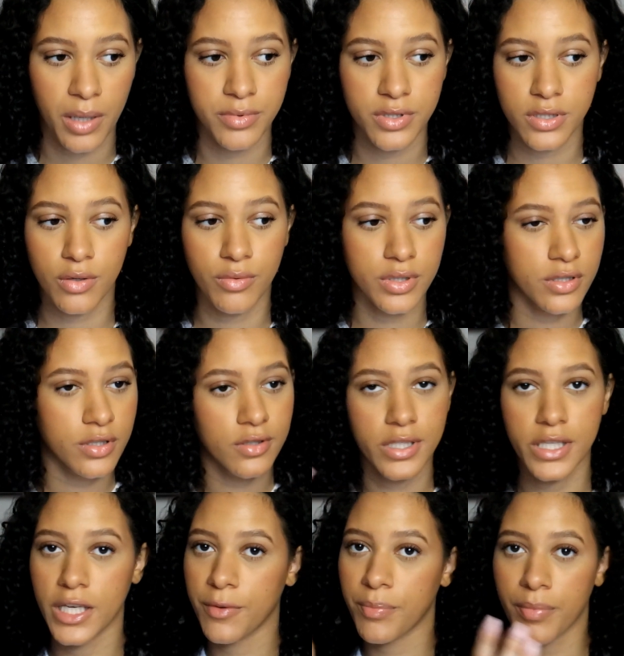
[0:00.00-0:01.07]
I'm just going to
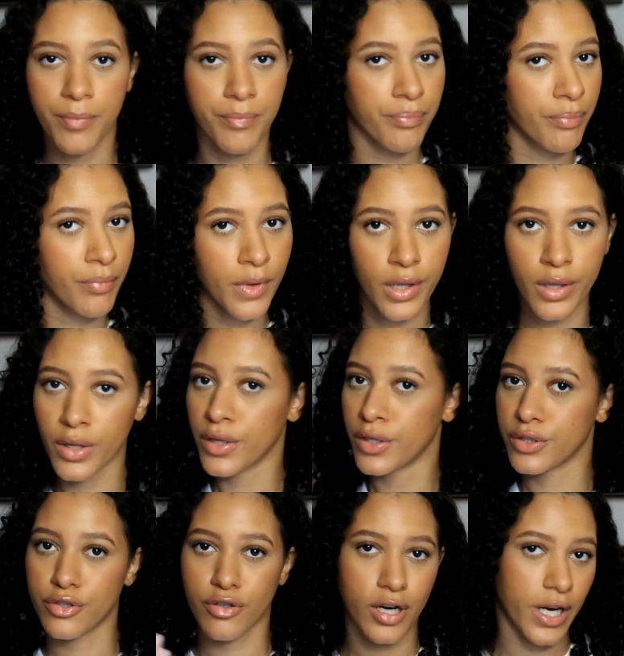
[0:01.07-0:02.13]
keep
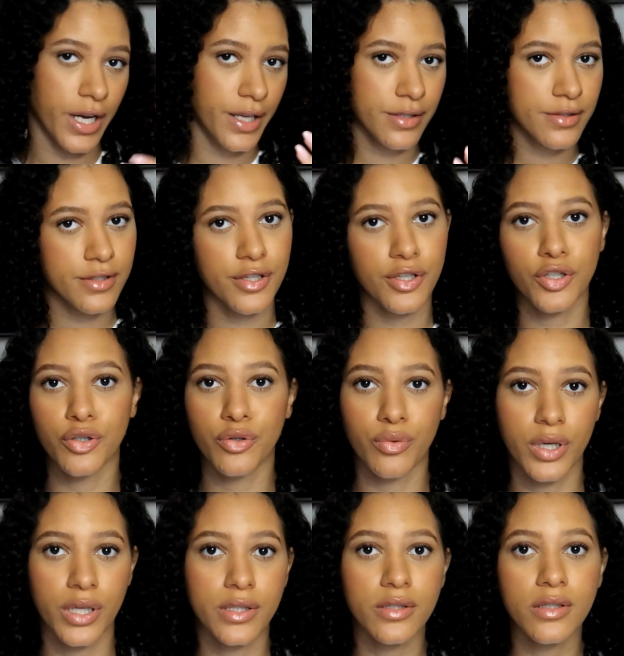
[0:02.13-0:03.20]
trying
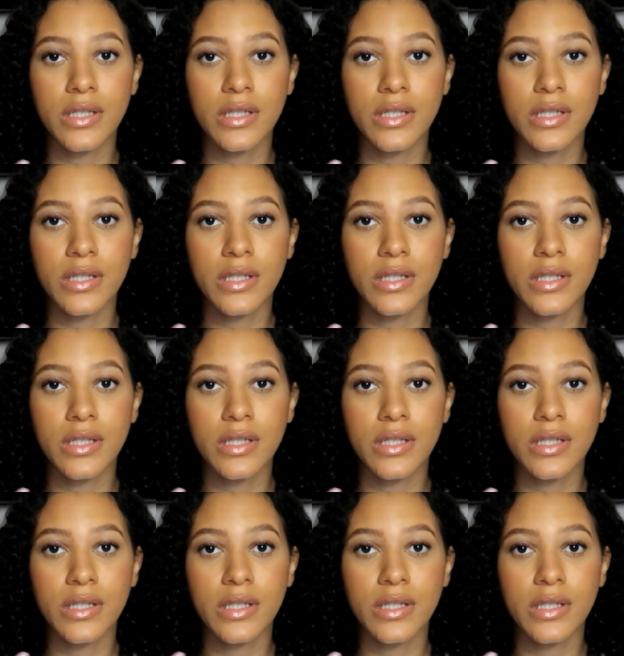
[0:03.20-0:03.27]
to